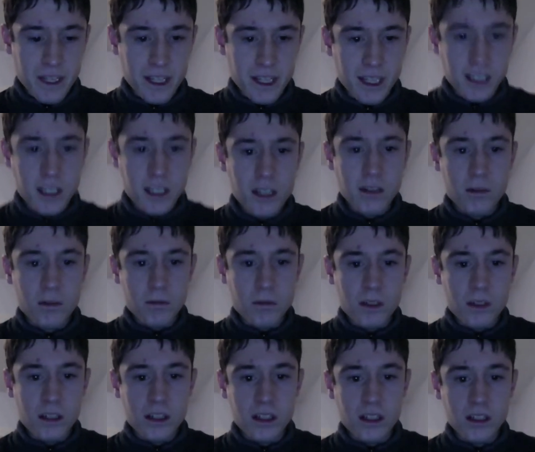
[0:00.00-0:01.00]
It
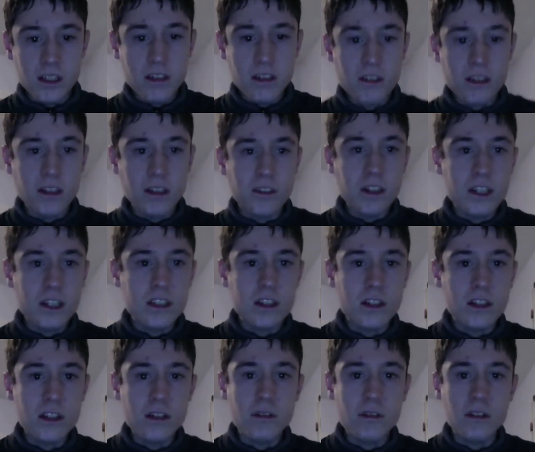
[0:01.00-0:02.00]
was, I'm going to tell
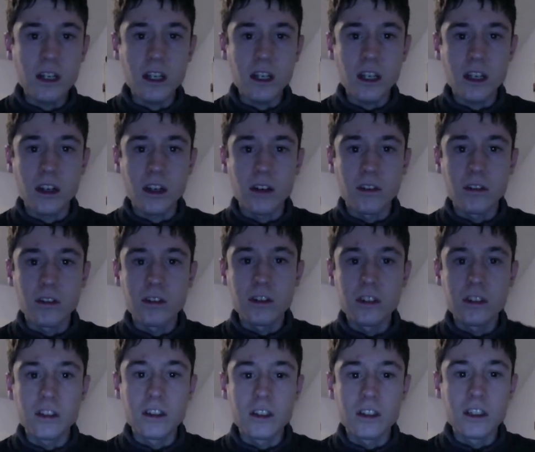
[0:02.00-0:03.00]
you right now.
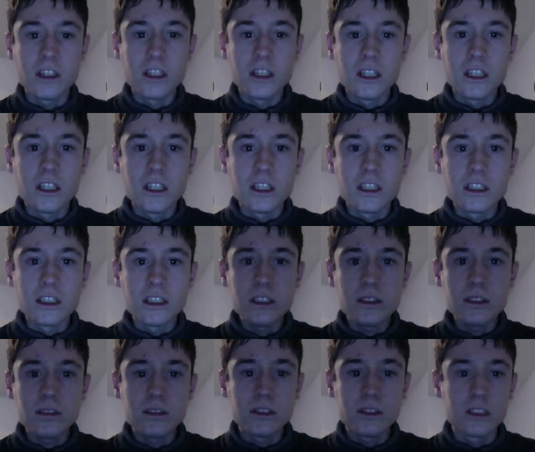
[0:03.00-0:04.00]
It
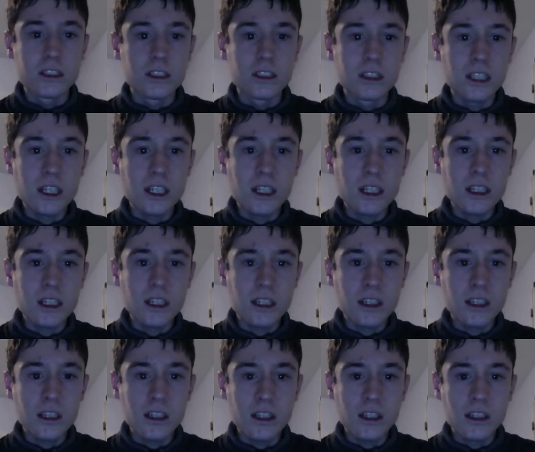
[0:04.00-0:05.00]
was
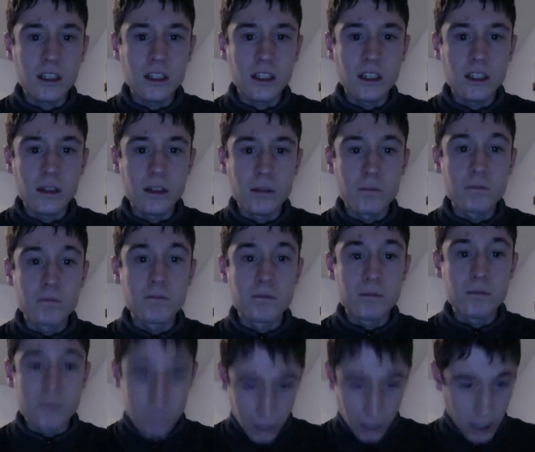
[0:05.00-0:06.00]
getting...
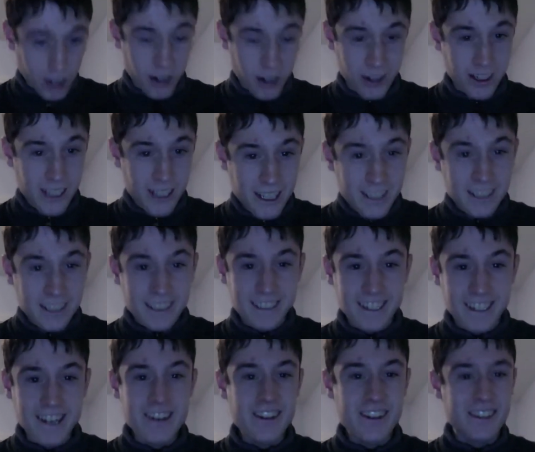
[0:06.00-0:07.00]
Oh,
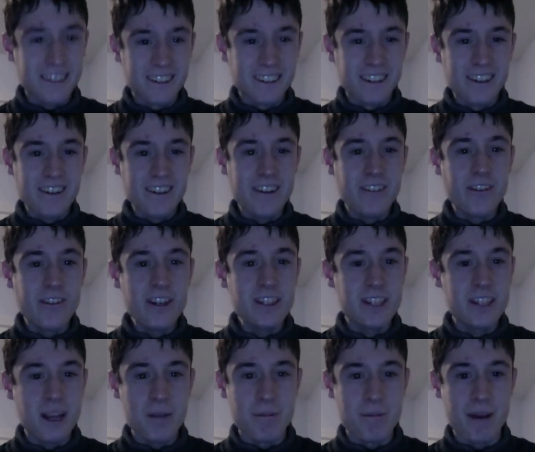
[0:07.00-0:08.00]
no, it was
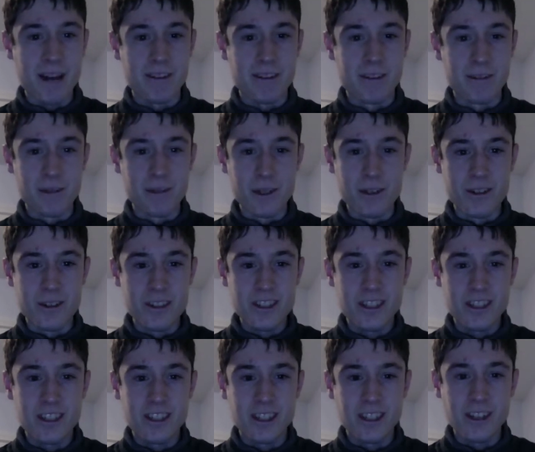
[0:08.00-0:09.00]
getting bad reviews.
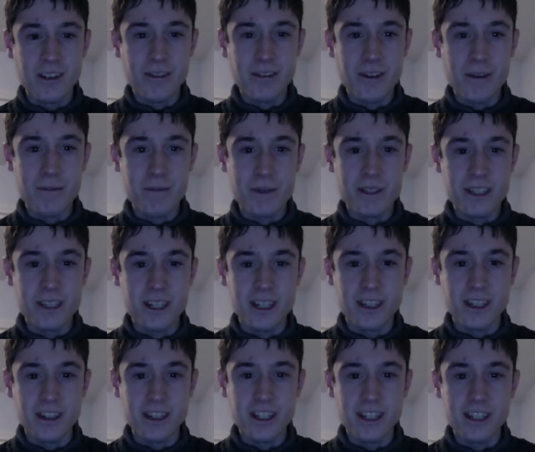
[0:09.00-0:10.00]
35% of
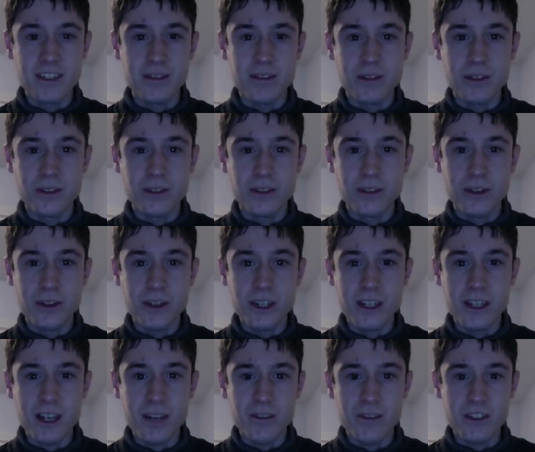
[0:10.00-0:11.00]
critics,
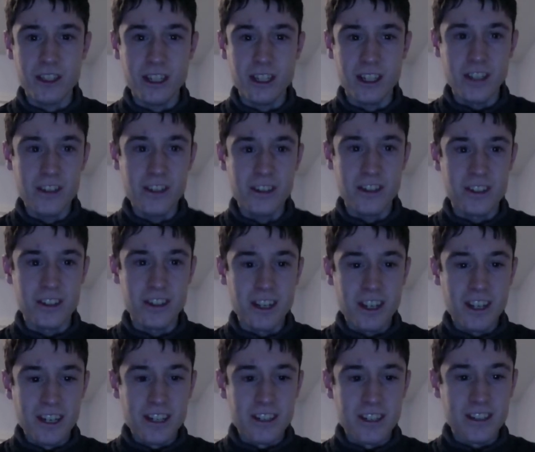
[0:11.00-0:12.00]
49% of users.
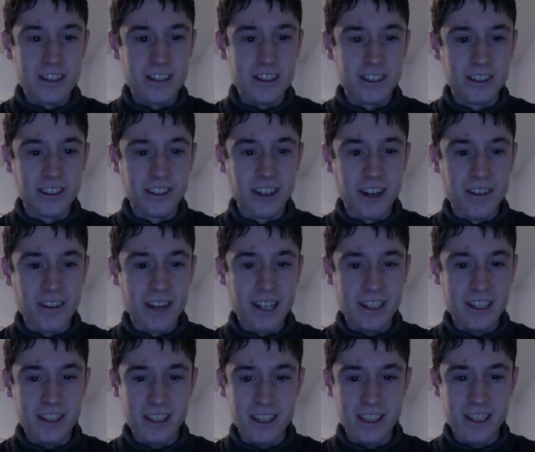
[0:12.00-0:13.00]
So I'm
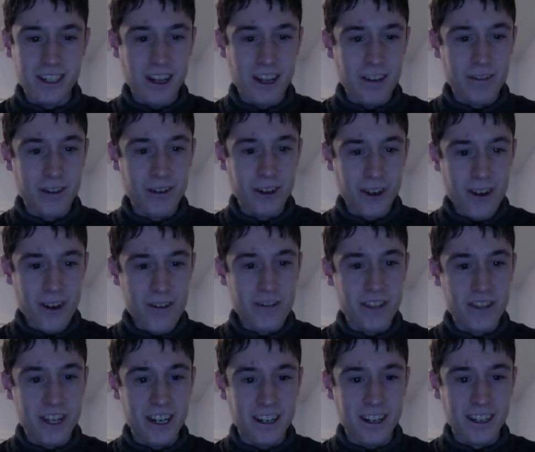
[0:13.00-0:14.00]
actually not far off
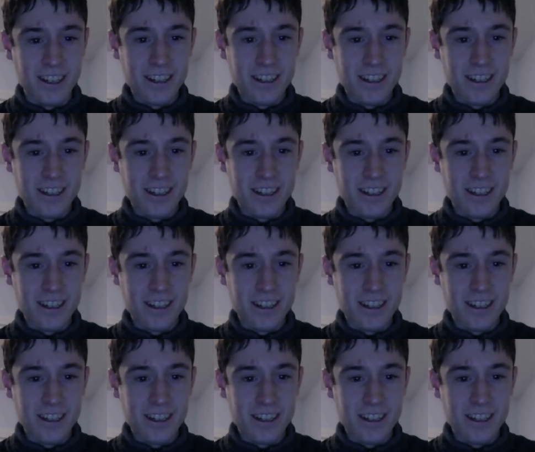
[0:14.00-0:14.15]
there.